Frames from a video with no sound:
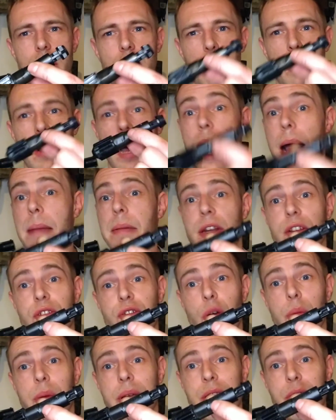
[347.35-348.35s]
but I am going to
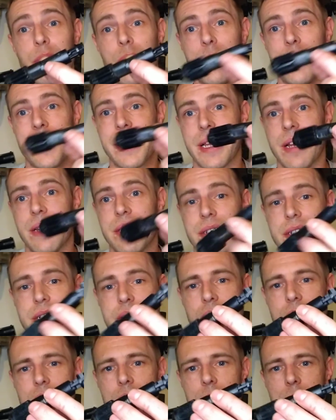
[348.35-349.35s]
drop it into one of my guns,
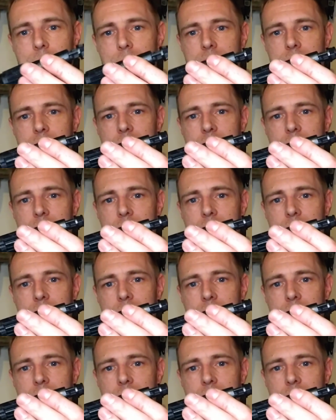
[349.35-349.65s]
and